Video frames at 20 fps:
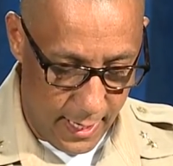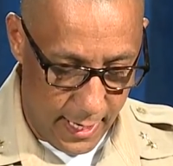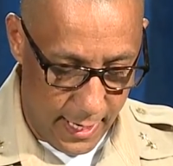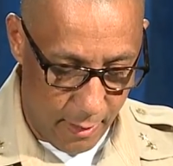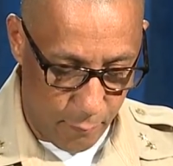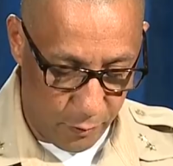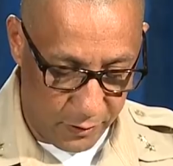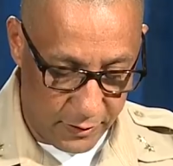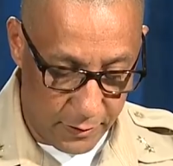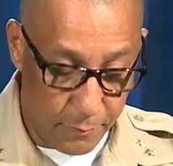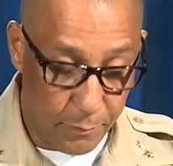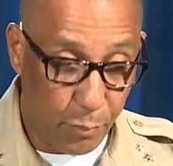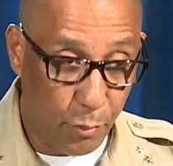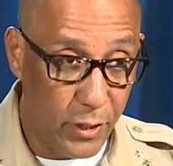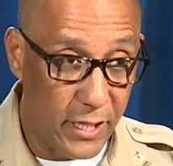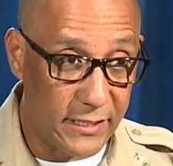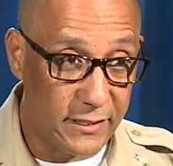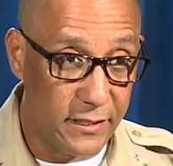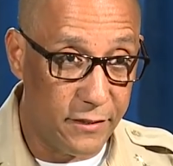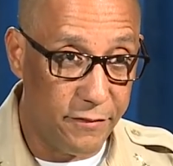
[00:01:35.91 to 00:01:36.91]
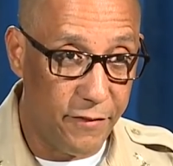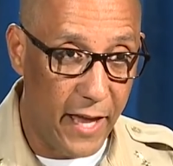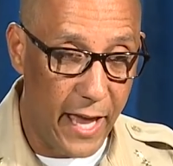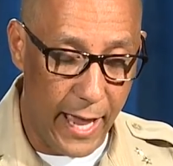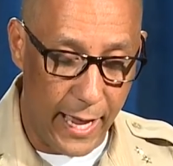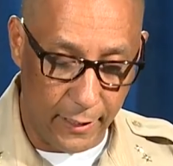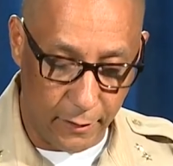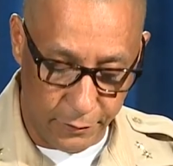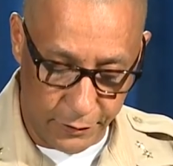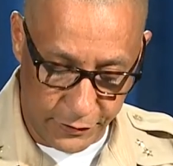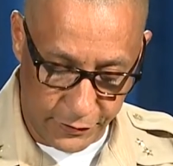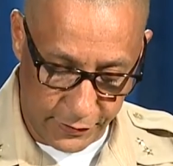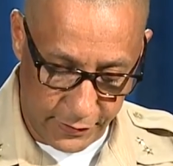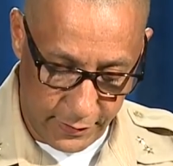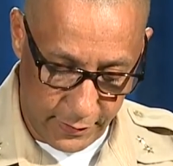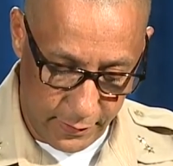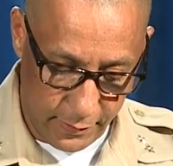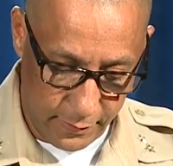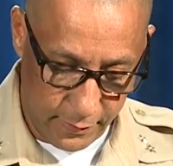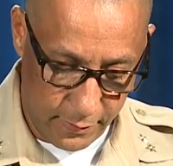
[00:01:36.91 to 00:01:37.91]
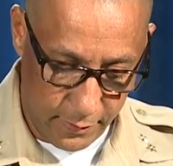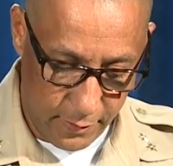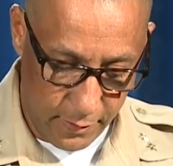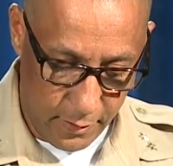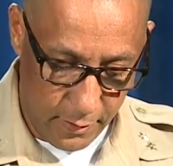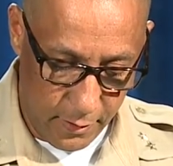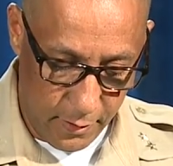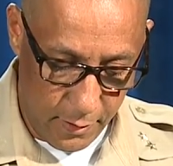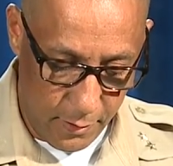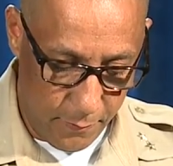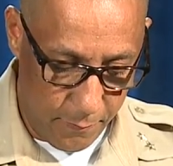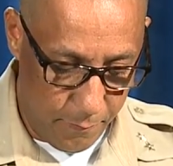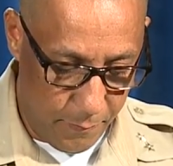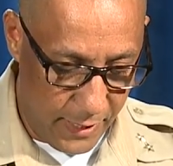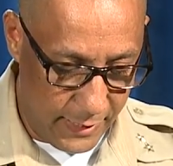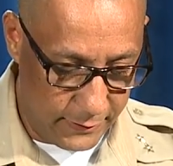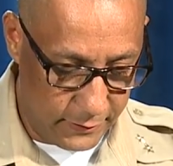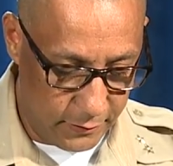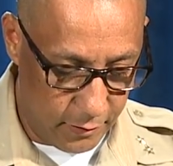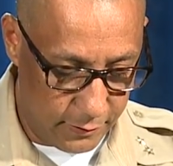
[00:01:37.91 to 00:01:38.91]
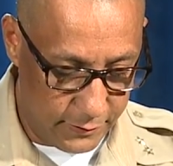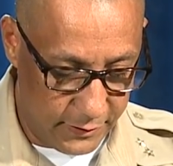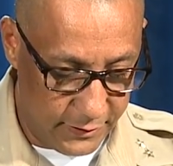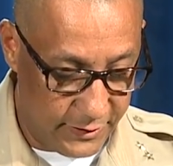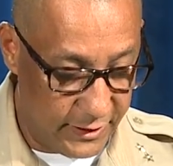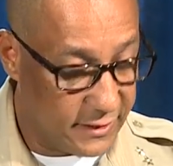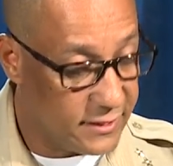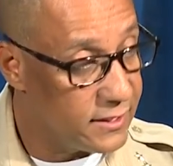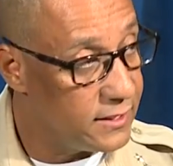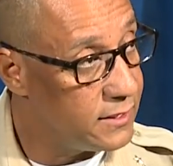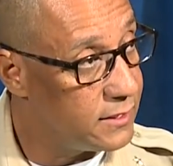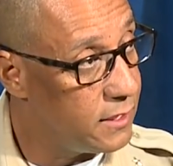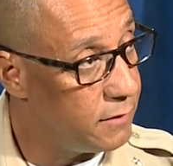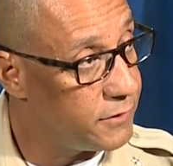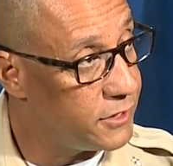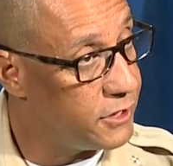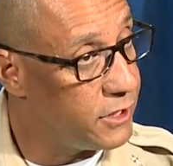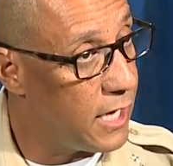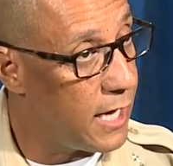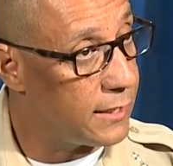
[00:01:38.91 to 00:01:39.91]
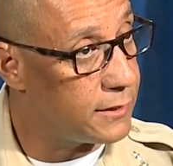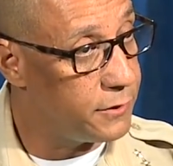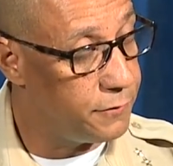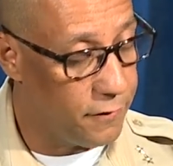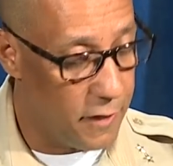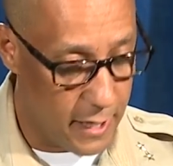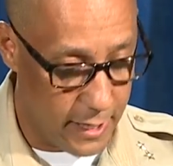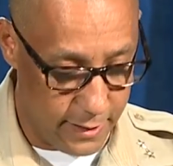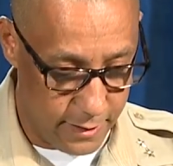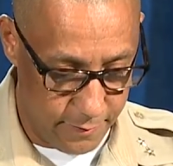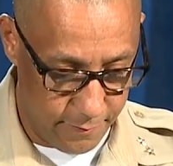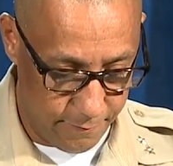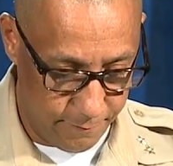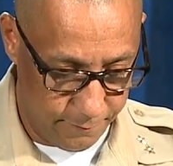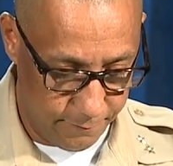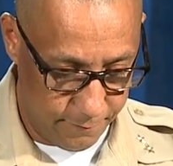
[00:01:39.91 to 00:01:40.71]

and with impressive accuracy based on the distance of the shots fired.